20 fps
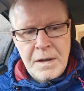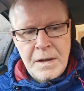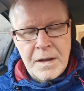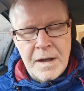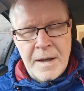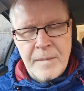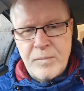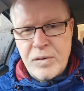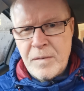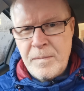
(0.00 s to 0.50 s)

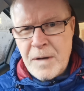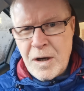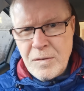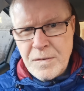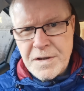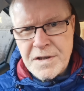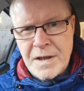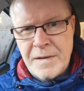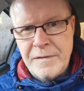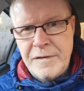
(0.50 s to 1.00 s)
and
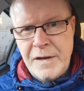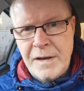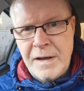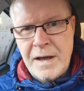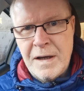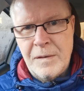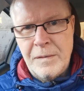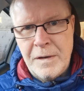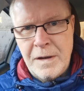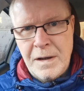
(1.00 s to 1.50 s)
promote something
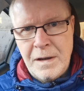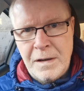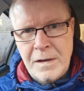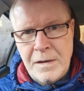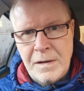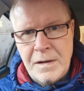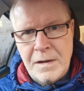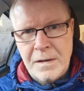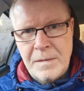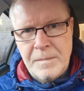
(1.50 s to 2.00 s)
out there
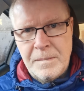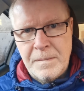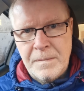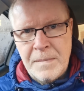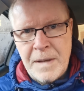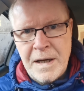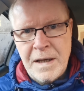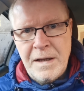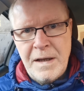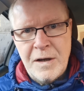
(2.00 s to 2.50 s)
that, that
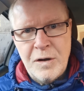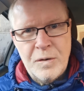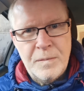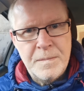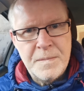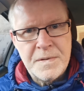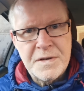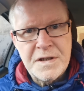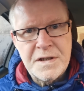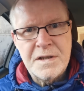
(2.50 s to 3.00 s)
may help
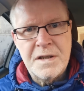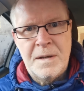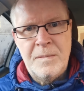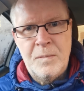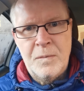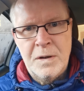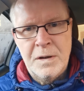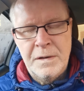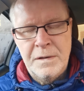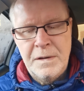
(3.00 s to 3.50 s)

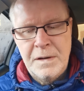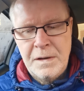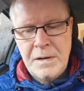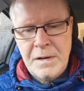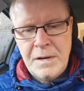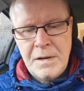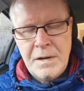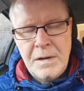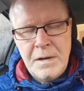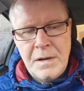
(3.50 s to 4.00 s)
someone
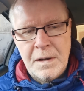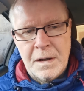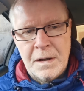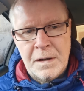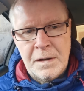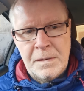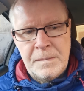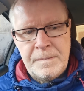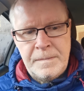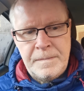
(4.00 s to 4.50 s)

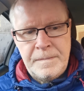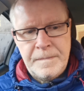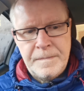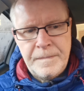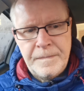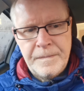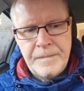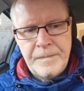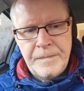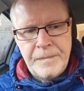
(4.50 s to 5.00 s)
um,
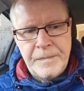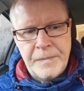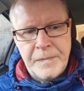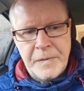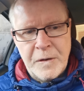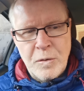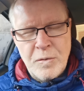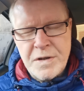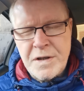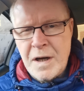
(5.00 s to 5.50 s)

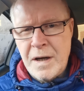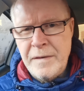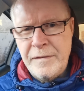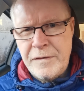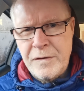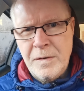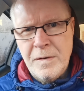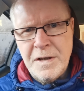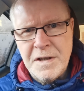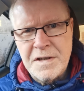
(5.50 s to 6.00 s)
who's going
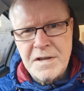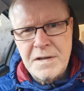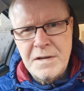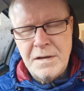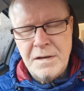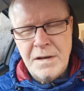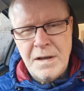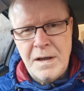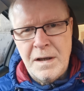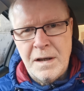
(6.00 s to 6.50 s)
through this
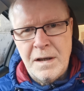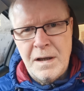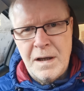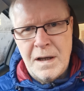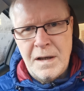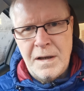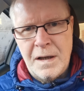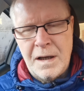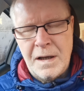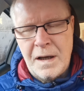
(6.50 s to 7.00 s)

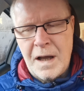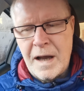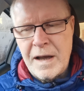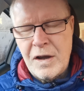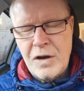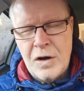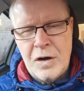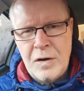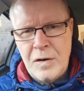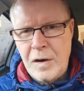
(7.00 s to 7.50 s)
and, and
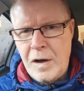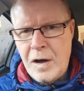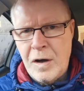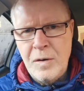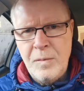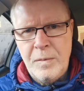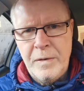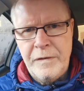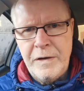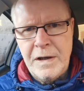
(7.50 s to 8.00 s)
can't
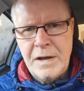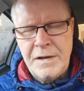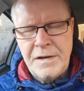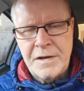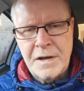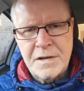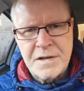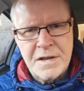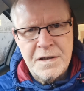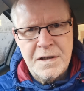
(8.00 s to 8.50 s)
cope with it and
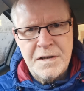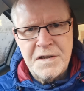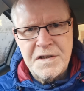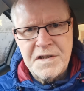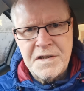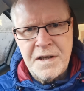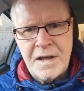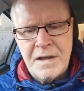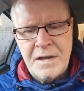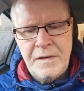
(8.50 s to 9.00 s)
doesn't
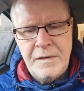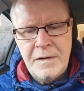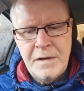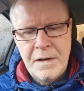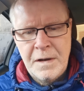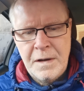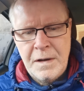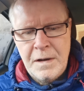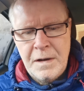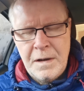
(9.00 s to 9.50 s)
understand
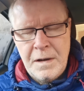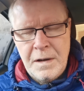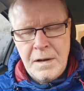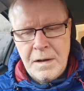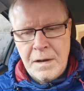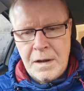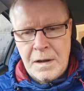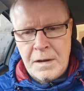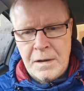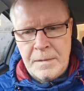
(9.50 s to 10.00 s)

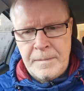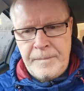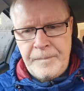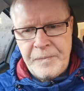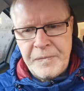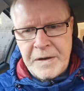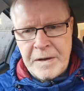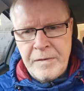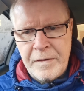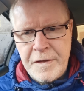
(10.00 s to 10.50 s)
um,
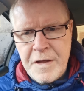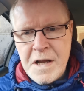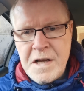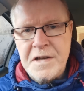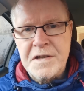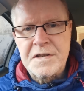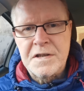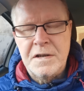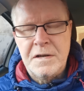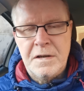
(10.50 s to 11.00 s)
and
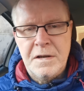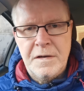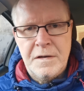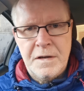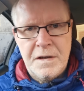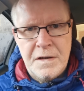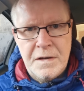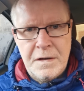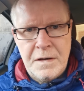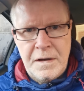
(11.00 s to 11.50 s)
thinks that,
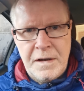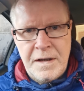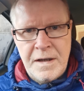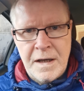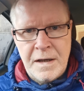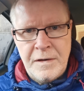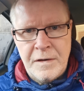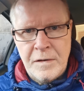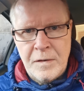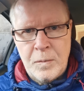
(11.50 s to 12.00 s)
that the
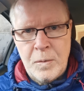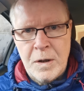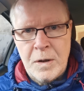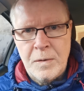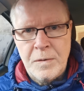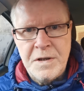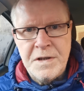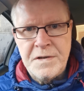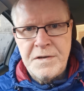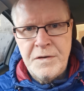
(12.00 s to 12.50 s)
end of the
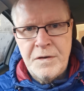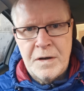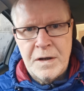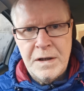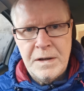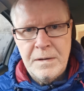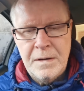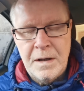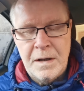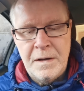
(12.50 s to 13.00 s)
world is
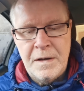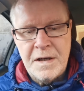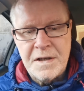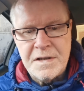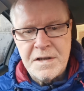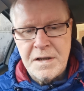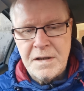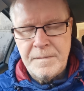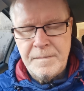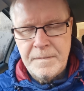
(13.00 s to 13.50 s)
nigh. And
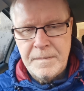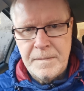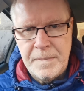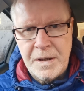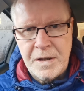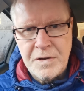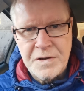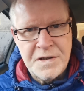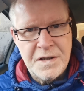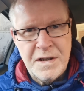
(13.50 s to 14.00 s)
that's it,
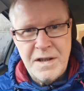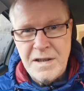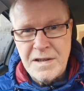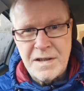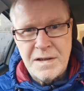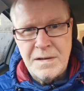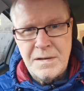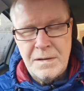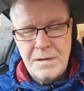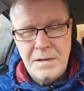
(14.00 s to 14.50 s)
because it
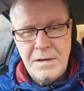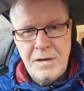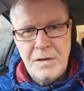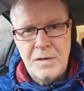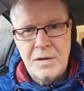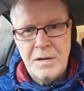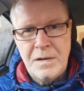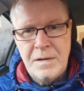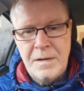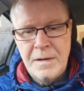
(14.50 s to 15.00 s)
isn't. You
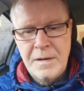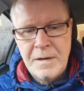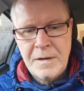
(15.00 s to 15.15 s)
can,